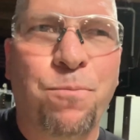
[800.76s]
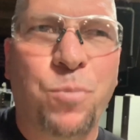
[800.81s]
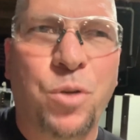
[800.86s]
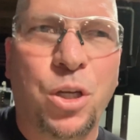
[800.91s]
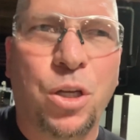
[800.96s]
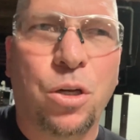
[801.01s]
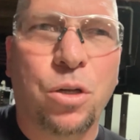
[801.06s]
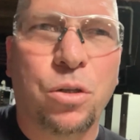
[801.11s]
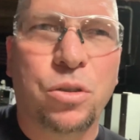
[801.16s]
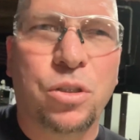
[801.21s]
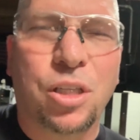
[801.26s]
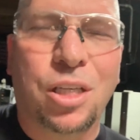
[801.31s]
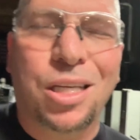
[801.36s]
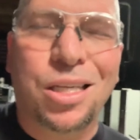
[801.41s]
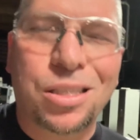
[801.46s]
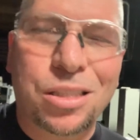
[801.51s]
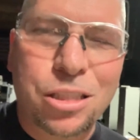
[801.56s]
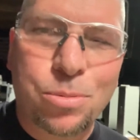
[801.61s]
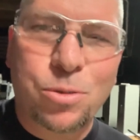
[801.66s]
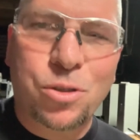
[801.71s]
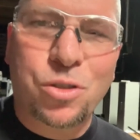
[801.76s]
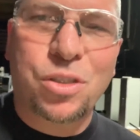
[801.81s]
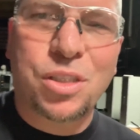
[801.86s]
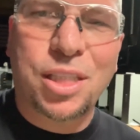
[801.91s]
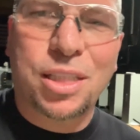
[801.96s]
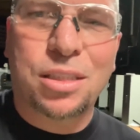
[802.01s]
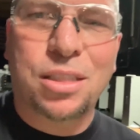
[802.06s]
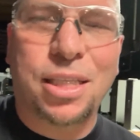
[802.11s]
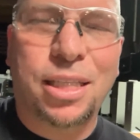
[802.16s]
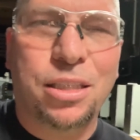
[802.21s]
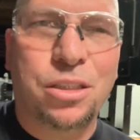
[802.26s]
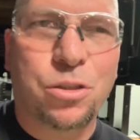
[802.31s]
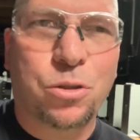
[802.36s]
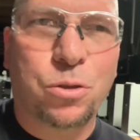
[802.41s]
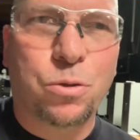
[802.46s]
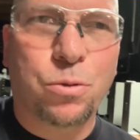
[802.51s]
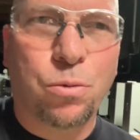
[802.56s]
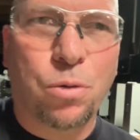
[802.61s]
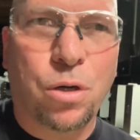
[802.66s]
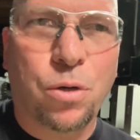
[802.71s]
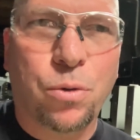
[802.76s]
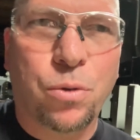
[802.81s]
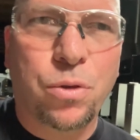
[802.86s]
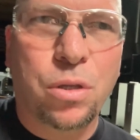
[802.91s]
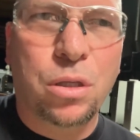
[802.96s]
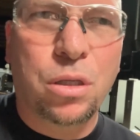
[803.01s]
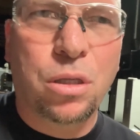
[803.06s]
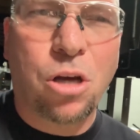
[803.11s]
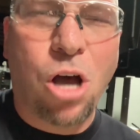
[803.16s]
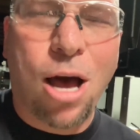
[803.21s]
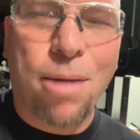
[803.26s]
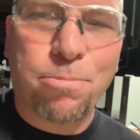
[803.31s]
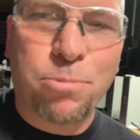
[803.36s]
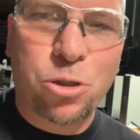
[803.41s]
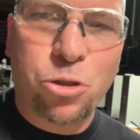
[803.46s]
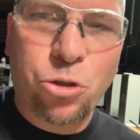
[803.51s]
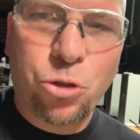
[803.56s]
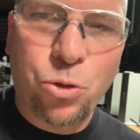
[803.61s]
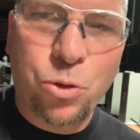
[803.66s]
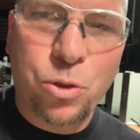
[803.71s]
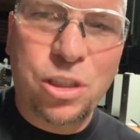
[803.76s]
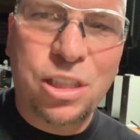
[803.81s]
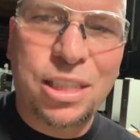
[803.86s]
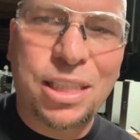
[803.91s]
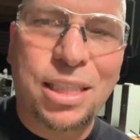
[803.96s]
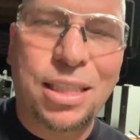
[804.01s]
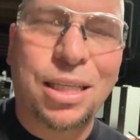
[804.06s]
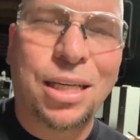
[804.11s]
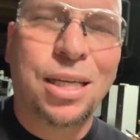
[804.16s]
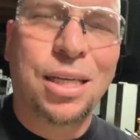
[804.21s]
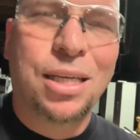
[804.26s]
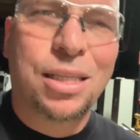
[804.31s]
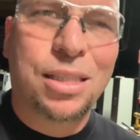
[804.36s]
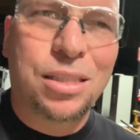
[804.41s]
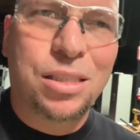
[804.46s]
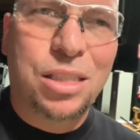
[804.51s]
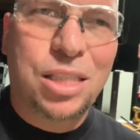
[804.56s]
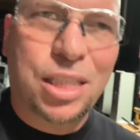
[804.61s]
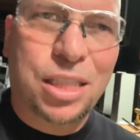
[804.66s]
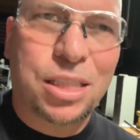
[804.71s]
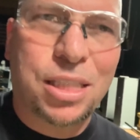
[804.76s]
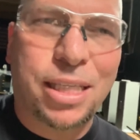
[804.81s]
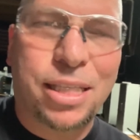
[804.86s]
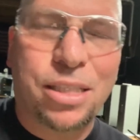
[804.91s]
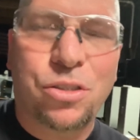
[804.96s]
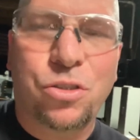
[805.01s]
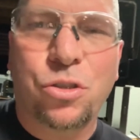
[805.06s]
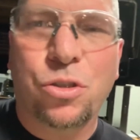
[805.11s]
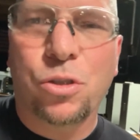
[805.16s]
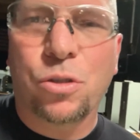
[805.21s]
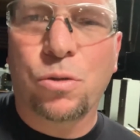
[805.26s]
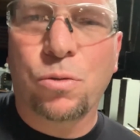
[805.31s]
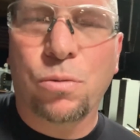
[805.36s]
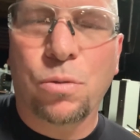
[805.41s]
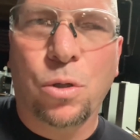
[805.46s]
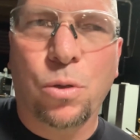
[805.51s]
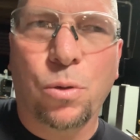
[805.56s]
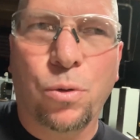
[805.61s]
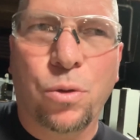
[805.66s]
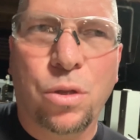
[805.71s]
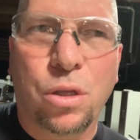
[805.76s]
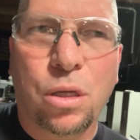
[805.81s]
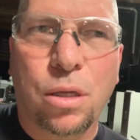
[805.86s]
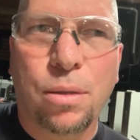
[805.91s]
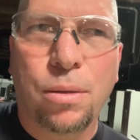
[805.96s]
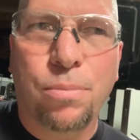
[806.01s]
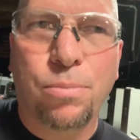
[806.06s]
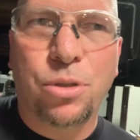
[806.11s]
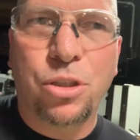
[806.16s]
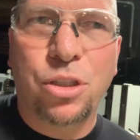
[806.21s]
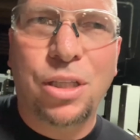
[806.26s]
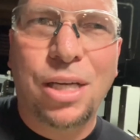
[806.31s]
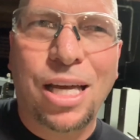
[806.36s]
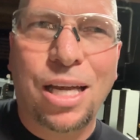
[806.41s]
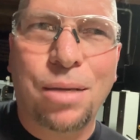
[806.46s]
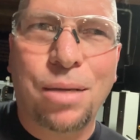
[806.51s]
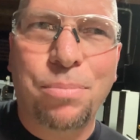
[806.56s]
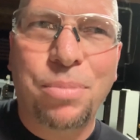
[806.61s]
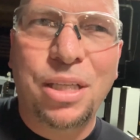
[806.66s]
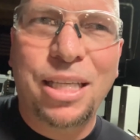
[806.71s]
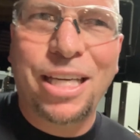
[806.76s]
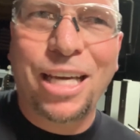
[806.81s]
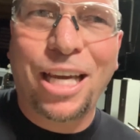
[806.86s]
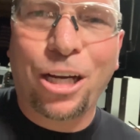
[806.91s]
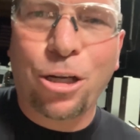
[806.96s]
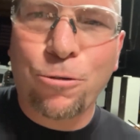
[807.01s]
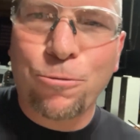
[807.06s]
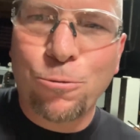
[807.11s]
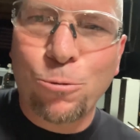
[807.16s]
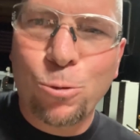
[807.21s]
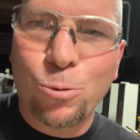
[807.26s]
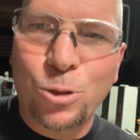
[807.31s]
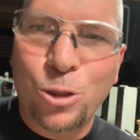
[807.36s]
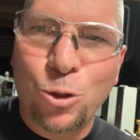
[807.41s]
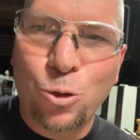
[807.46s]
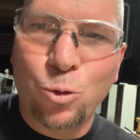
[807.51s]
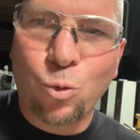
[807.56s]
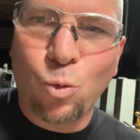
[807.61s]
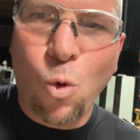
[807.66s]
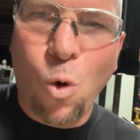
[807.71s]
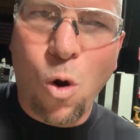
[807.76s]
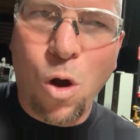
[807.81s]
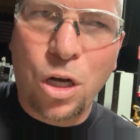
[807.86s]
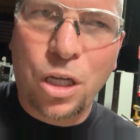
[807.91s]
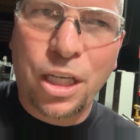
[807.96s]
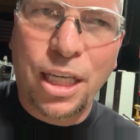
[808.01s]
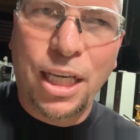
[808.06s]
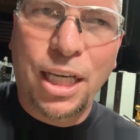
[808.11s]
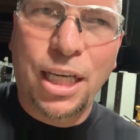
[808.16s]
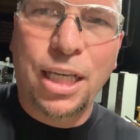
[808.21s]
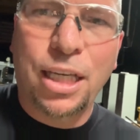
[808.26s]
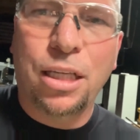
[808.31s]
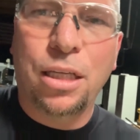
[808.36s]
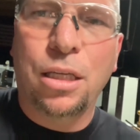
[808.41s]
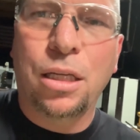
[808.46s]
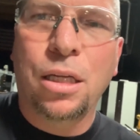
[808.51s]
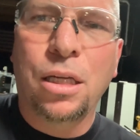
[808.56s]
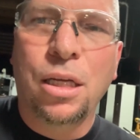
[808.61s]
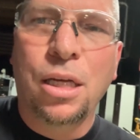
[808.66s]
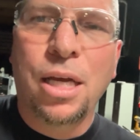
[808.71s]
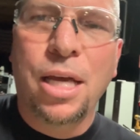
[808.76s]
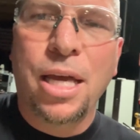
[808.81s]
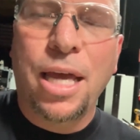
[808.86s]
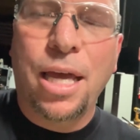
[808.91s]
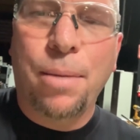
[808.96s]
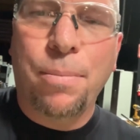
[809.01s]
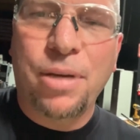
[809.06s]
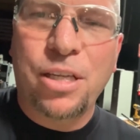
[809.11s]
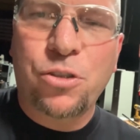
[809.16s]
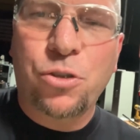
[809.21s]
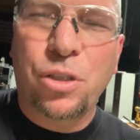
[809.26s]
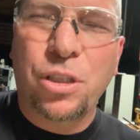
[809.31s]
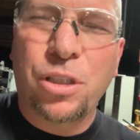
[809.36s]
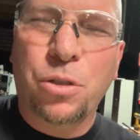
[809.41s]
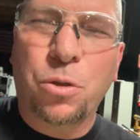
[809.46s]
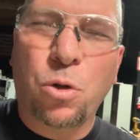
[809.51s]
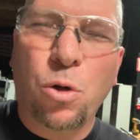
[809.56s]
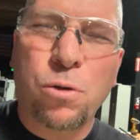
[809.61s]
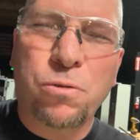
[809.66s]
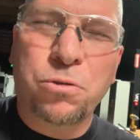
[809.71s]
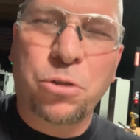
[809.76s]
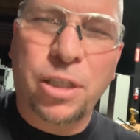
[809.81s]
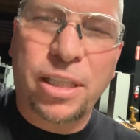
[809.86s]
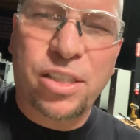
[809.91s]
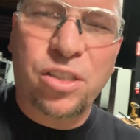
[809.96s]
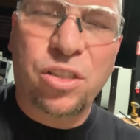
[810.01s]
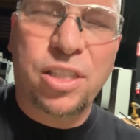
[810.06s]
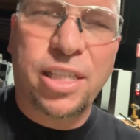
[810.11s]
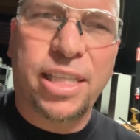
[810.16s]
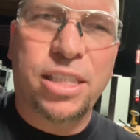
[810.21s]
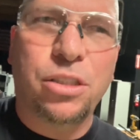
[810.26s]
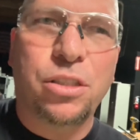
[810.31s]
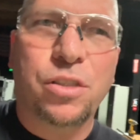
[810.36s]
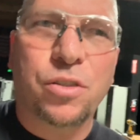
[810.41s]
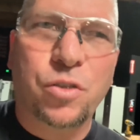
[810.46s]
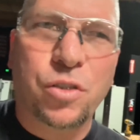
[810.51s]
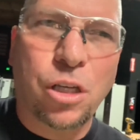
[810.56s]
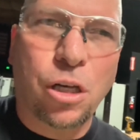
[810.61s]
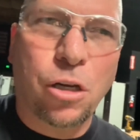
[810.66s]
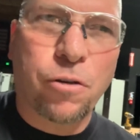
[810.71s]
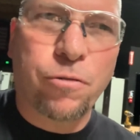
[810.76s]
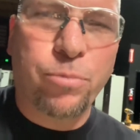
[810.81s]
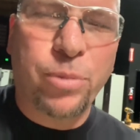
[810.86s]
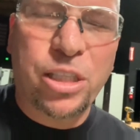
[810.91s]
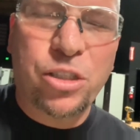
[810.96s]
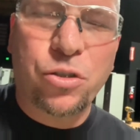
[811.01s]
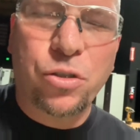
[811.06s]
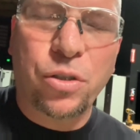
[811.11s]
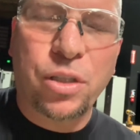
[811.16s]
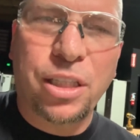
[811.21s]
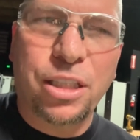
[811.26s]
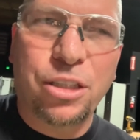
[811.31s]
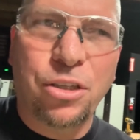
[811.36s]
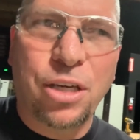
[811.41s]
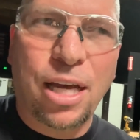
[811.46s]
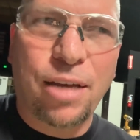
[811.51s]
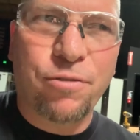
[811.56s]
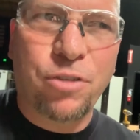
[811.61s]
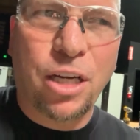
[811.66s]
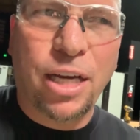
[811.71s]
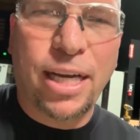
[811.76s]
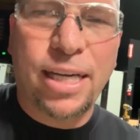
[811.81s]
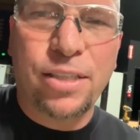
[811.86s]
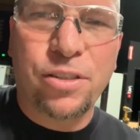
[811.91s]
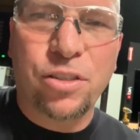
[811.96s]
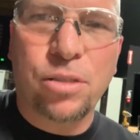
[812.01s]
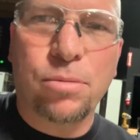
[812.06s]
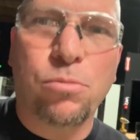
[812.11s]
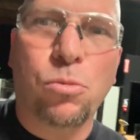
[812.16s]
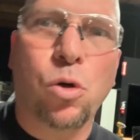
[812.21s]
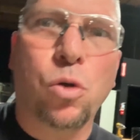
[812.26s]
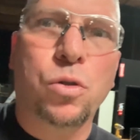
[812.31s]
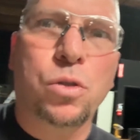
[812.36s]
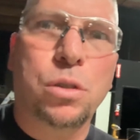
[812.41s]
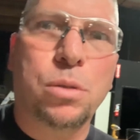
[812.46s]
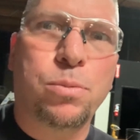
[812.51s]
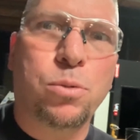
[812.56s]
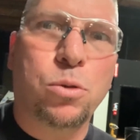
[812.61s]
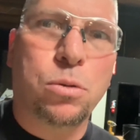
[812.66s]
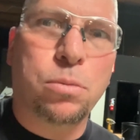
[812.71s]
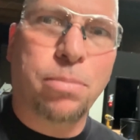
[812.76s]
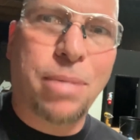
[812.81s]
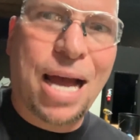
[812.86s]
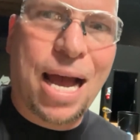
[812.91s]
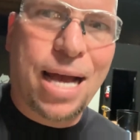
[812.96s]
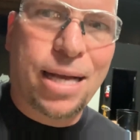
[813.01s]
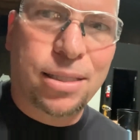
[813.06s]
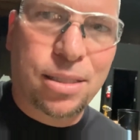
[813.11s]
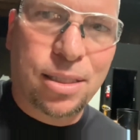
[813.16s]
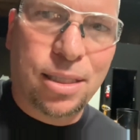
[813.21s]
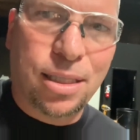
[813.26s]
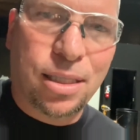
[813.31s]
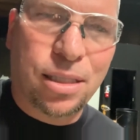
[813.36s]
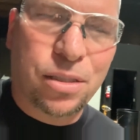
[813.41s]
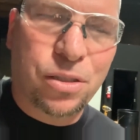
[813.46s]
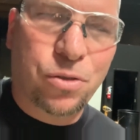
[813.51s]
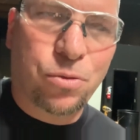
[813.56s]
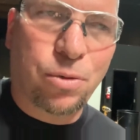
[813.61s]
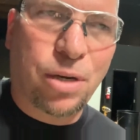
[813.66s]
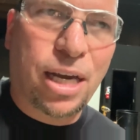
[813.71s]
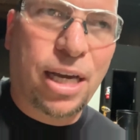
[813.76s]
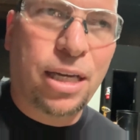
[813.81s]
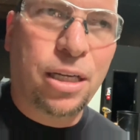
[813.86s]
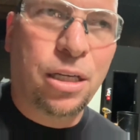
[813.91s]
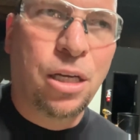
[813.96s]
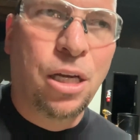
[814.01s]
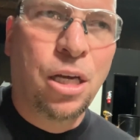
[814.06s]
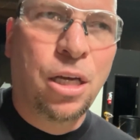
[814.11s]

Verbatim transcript: You know, your customers dictate your growth. Opportunity dictates your growth. But you got to be careful when you walk in and make sure you don't overextend yourself. Make sure that you have your eggs in multiple baskets, right?